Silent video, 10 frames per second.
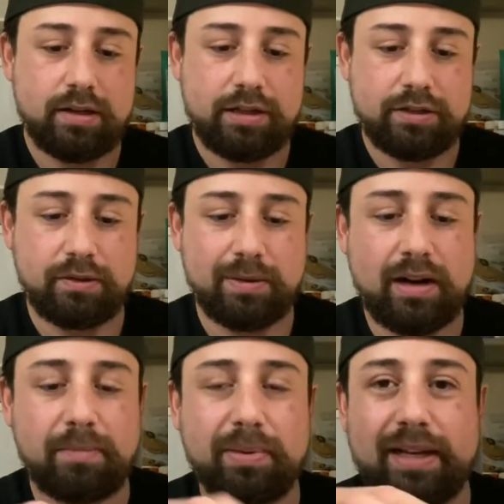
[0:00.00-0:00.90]
So we're
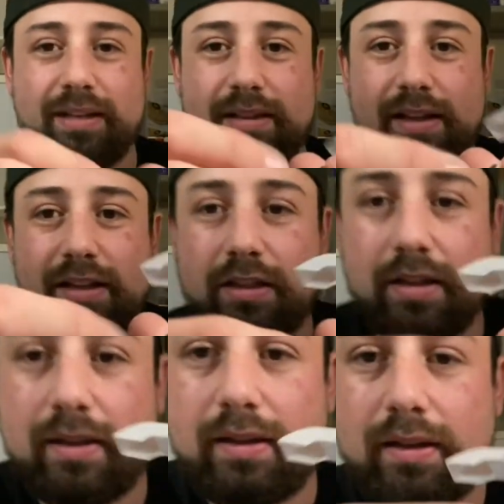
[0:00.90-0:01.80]
gonna place this
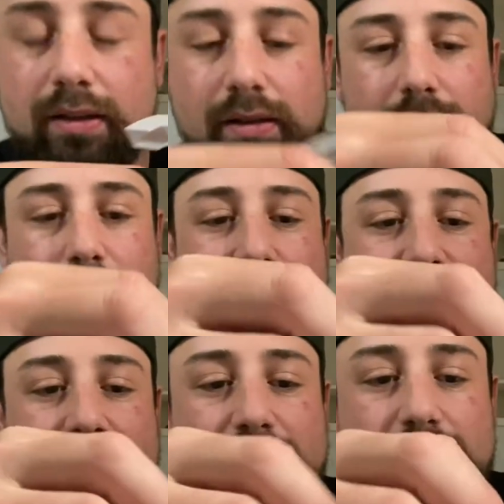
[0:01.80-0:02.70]
back